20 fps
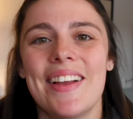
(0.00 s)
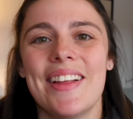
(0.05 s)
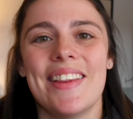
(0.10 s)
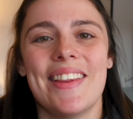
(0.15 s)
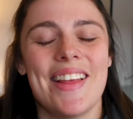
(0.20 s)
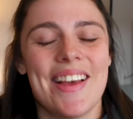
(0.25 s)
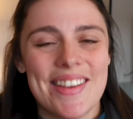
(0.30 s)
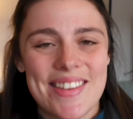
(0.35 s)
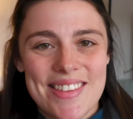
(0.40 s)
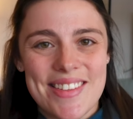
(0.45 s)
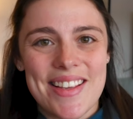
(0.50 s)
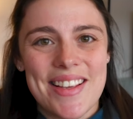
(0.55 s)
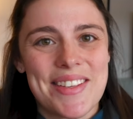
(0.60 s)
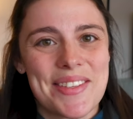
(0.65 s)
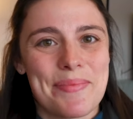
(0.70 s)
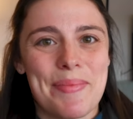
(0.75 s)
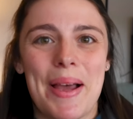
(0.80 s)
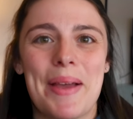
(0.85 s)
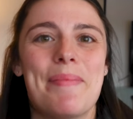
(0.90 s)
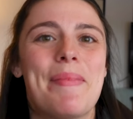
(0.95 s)
This
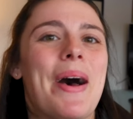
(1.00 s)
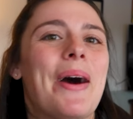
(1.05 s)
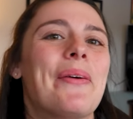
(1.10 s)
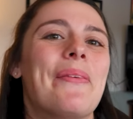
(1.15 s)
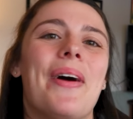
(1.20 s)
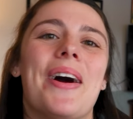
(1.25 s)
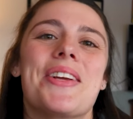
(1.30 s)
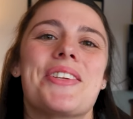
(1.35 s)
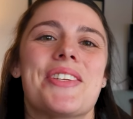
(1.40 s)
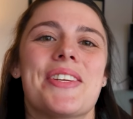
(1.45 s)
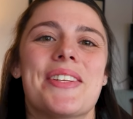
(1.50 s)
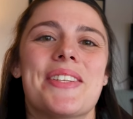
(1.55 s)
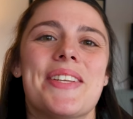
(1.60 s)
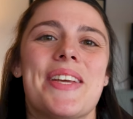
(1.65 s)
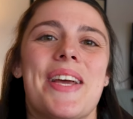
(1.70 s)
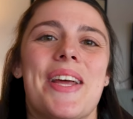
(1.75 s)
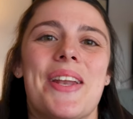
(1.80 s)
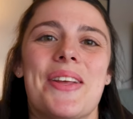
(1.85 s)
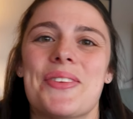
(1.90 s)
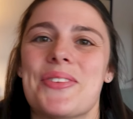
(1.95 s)
is my Mount
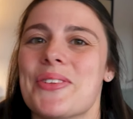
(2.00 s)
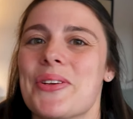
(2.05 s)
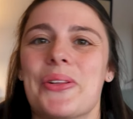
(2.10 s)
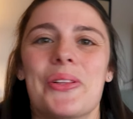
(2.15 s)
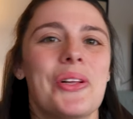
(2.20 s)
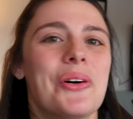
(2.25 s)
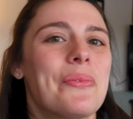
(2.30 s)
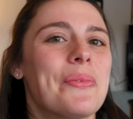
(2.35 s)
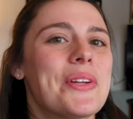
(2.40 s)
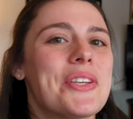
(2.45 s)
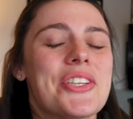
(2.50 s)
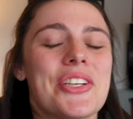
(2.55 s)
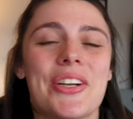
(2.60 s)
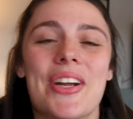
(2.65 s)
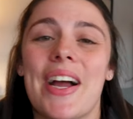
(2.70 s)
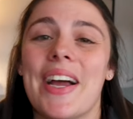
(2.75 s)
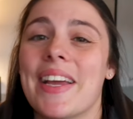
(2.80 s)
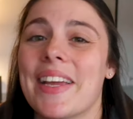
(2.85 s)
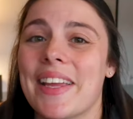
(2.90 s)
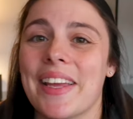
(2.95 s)
Washington solo winter
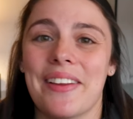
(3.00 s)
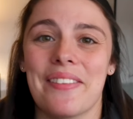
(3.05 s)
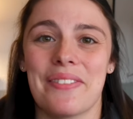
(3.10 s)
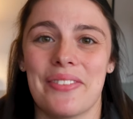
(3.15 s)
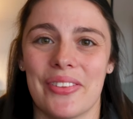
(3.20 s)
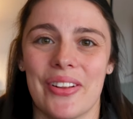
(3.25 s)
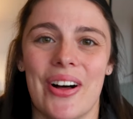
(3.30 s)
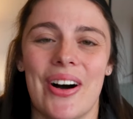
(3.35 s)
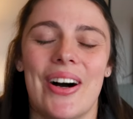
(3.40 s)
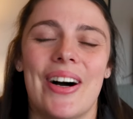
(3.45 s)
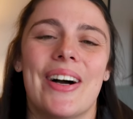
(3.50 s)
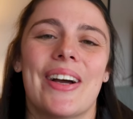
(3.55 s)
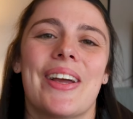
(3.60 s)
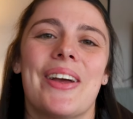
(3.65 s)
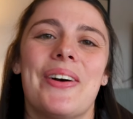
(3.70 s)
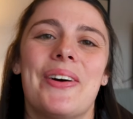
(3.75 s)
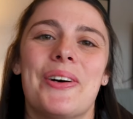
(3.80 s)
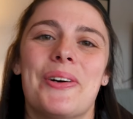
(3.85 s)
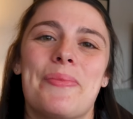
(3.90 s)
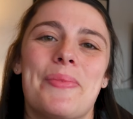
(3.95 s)
hiking vlog.
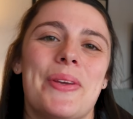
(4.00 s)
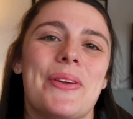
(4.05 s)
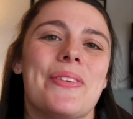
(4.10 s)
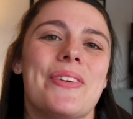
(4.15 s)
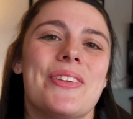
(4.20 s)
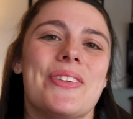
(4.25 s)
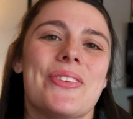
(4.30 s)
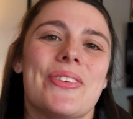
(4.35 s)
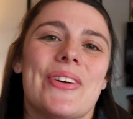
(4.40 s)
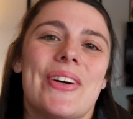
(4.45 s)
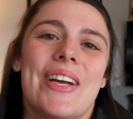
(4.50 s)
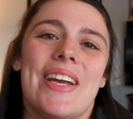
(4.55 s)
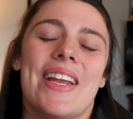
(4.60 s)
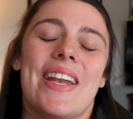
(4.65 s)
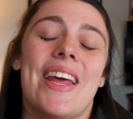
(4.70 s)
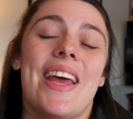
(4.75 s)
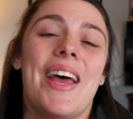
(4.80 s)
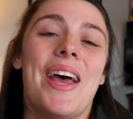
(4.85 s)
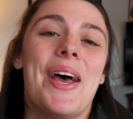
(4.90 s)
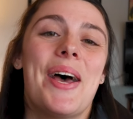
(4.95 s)
Hope you
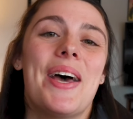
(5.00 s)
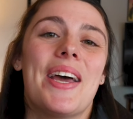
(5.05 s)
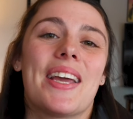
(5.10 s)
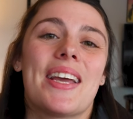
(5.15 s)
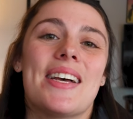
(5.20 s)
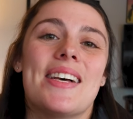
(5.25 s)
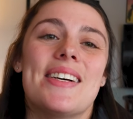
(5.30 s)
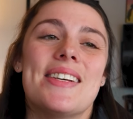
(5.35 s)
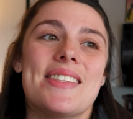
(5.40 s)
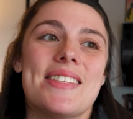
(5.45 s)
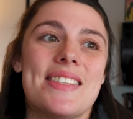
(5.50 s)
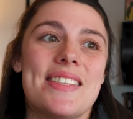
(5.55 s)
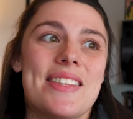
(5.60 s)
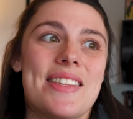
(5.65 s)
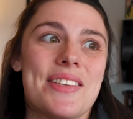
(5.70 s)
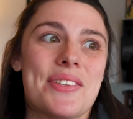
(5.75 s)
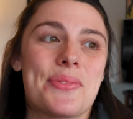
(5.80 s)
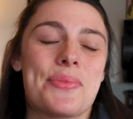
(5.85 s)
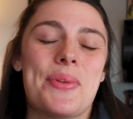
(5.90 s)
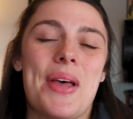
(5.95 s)
enjoyed, because
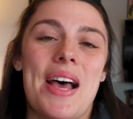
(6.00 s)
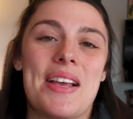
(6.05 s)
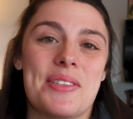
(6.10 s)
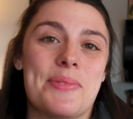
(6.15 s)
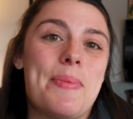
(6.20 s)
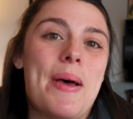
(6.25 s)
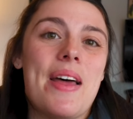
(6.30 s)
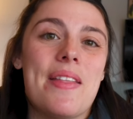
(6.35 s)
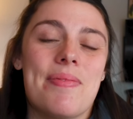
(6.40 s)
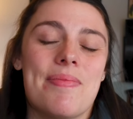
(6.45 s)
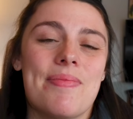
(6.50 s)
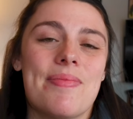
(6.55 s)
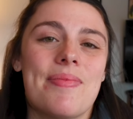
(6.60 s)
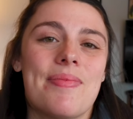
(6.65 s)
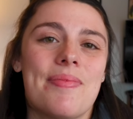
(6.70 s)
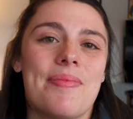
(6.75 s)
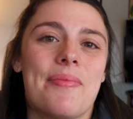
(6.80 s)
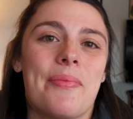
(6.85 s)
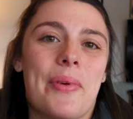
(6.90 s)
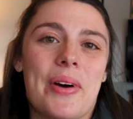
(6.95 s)
this has been
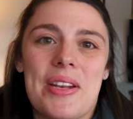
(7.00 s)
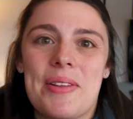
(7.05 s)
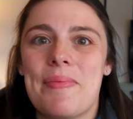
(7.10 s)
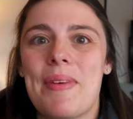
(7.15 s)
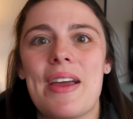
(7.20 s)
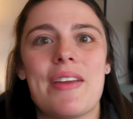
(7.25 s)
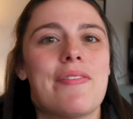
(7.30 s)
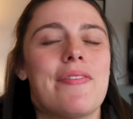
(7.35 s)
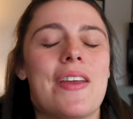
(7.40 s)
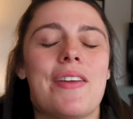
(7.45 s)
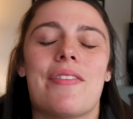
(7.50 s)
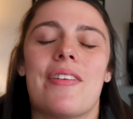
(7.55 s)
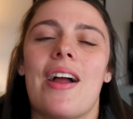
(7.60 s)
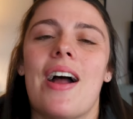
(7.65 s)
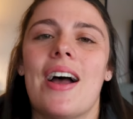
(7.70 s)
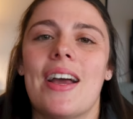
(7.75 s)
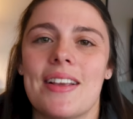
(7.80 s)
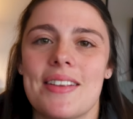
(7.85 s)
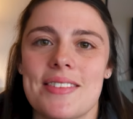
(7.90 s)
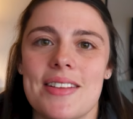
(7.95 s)
one of my favorite
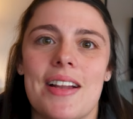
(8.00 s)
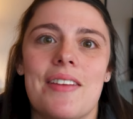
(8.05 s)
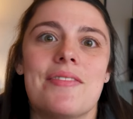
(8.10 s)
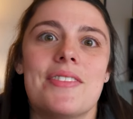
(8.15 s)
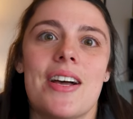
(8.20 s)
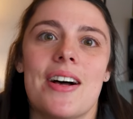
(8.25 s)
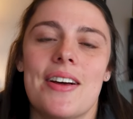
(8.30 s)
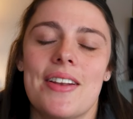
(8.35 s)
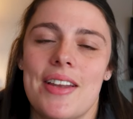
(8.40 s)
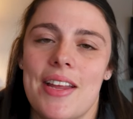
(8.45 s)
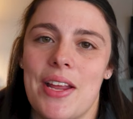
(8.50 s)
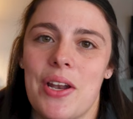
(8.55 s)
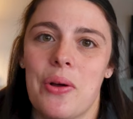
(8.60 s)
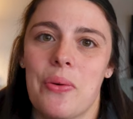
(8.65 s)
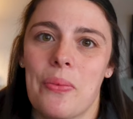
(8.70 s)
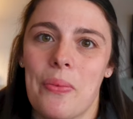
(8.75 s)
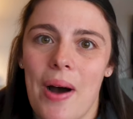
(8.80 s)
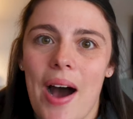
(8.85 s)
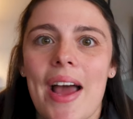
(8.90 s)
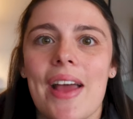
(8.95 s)
hikes that I've done in a
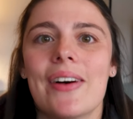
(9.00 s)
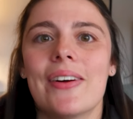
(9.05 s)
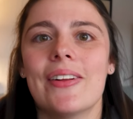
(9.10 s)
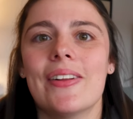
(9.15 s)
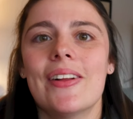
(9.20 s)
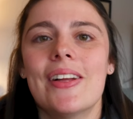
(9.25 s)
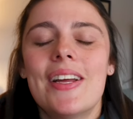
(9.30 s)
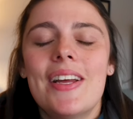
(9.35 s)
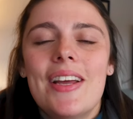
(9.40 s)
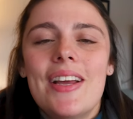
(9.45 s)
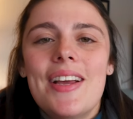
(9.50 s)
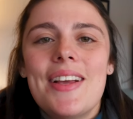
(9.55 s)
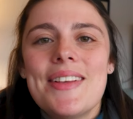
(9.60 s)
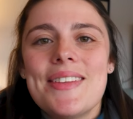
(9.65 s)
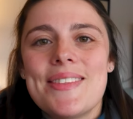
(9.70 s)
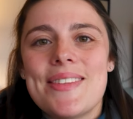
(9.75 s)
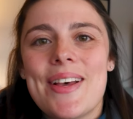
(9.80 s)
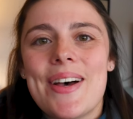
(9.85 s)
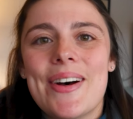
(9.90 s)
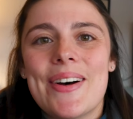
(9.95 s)
while.
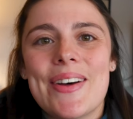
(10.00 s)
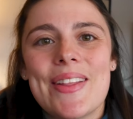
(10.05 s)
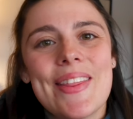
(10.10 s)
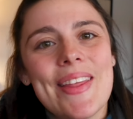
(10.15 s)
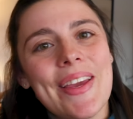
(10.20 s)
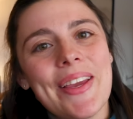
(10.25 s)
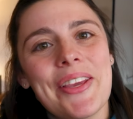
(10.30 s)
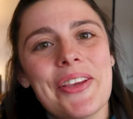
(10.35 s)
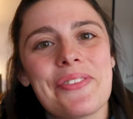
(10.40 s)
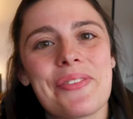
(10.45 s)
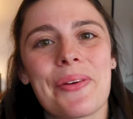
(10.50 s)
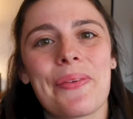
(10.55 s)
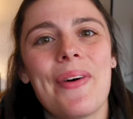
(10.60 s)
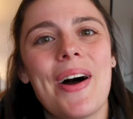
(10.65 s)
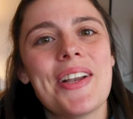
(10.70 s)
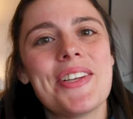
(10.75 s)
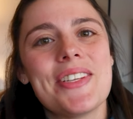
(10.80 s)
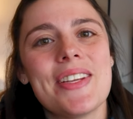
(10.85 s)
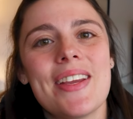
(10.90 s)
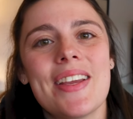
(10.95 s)
So thank you for
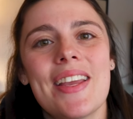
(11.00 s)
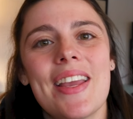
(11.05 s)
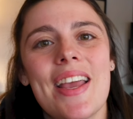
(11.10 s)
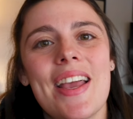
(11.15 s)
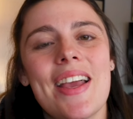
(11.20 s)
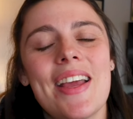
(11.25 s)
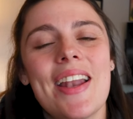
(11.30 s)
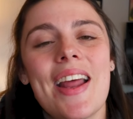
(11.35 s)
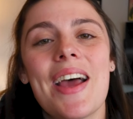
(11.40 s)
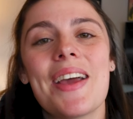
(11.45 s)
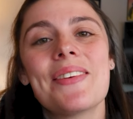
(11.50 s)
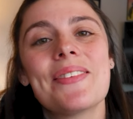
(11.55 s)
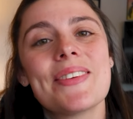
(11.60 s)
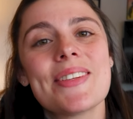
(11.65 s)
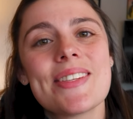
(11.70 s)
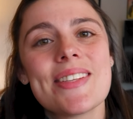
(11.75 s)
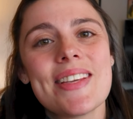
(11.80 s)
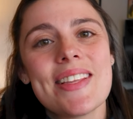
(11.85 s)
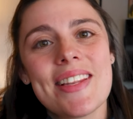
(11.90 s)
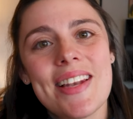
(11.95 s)
watching, and I
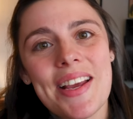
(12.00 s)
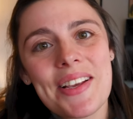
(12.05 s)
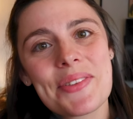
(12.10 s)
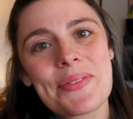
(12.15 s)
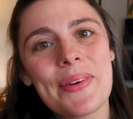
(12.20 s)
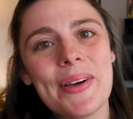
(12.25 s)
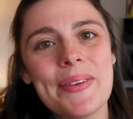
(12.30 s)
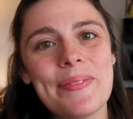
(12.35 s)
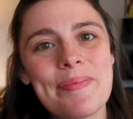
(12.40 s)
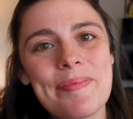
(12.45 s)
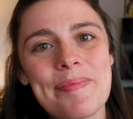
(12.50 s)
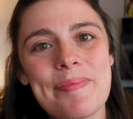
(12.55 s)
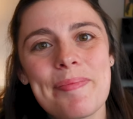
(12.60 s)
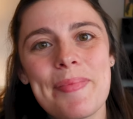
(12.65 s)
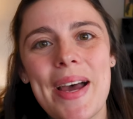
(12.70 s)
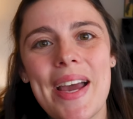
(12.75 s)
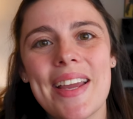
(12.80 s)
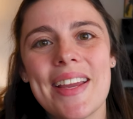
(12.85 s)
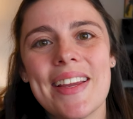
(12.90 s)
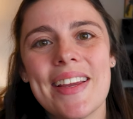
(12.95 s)
will see you in the next one.
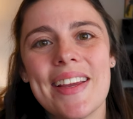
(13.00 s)
Bye.